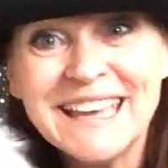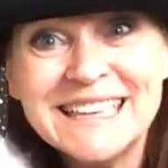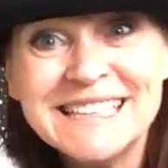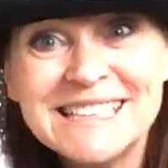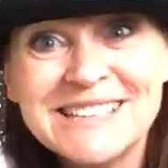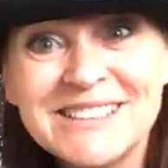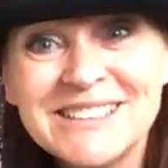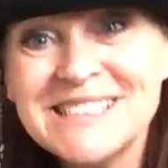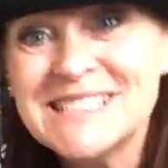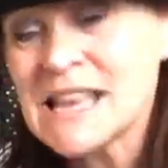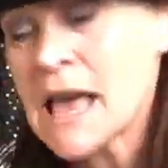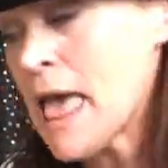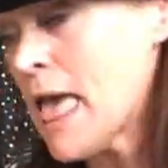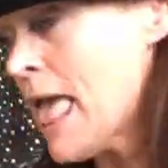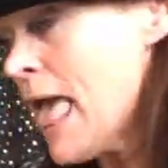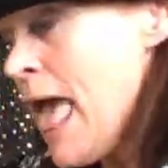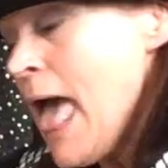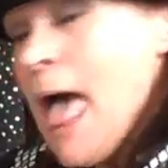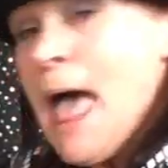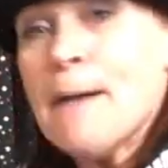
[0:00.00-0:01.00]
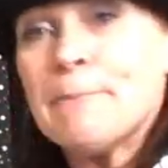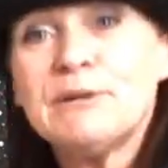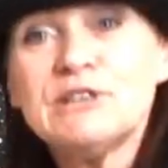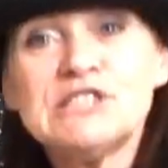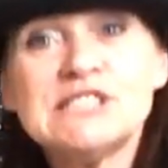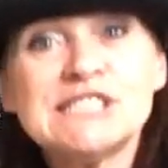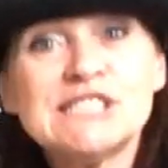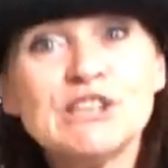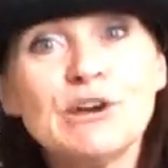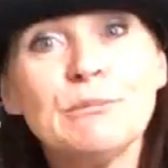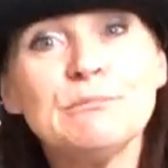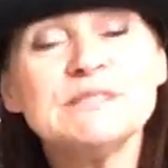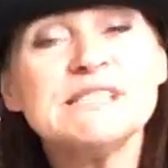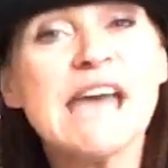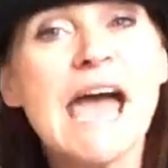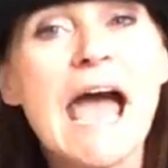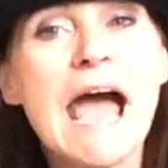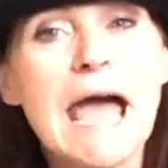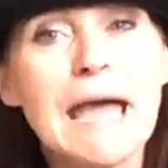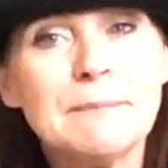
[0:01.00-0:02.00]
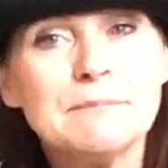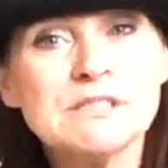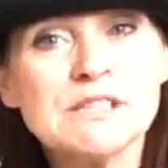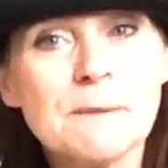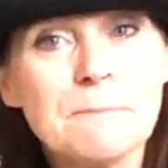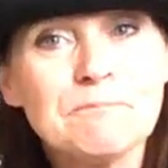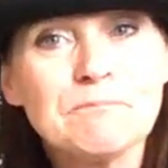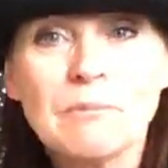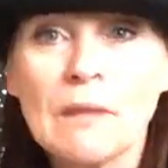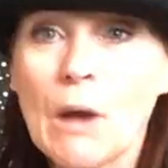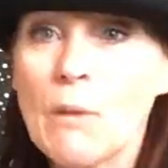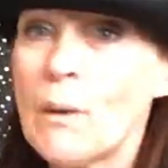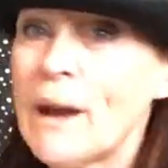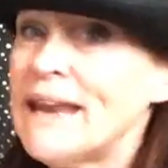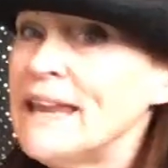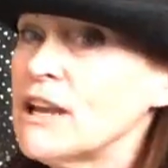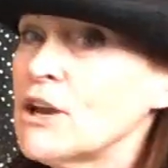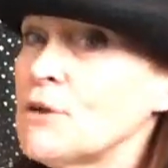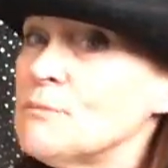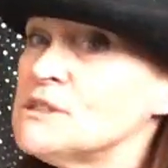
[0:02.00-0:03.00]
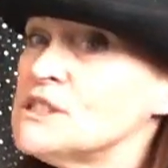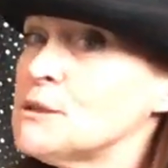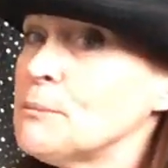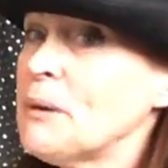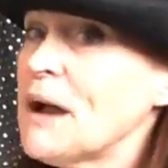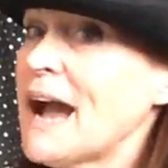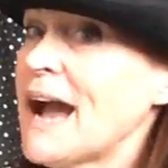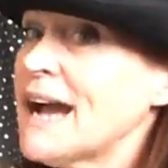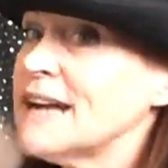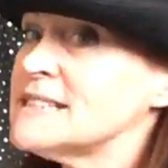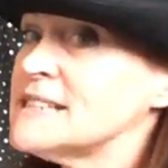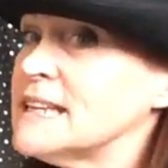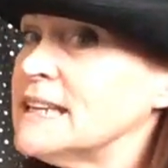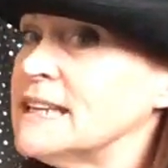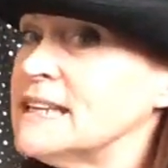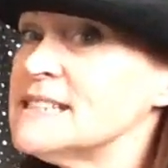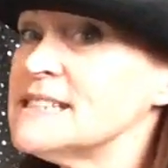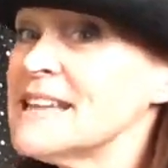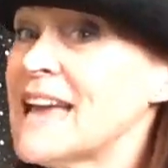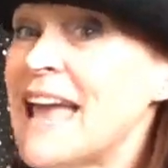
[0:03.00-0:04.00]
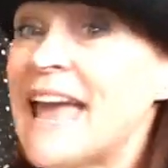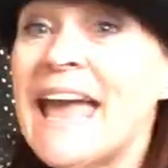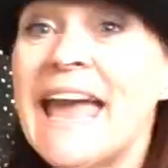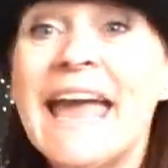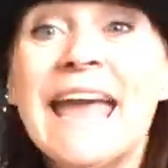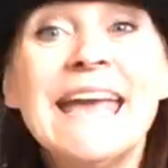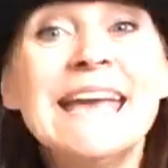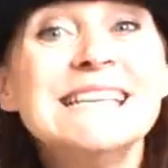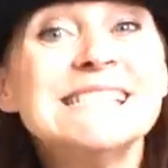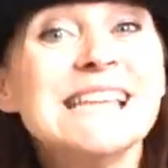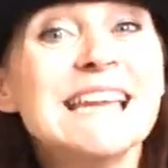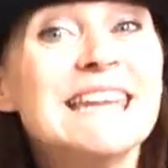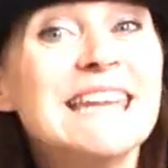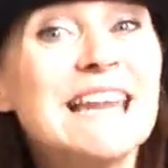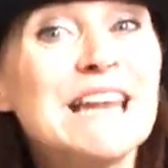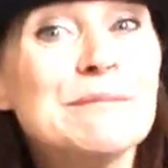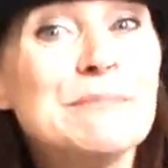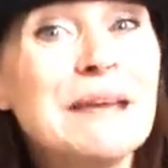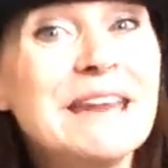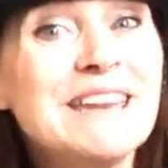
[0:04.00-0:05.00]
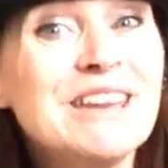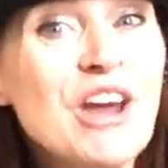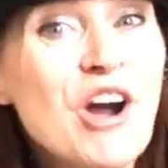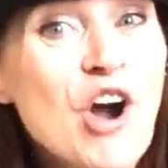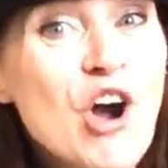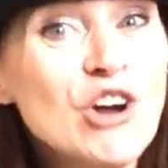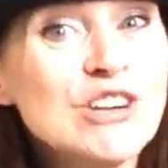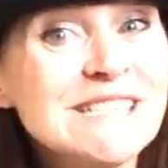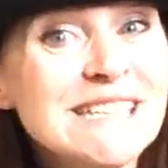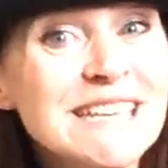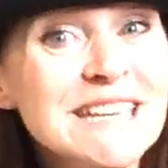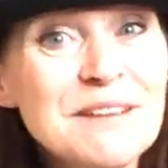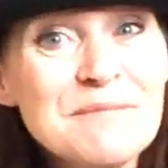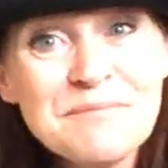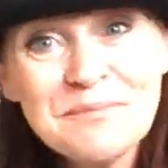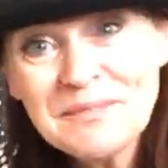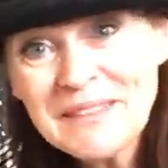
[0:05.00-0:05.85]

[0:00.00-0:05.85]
He does. But sometimes when he comes to parties, he's a little bit naughty.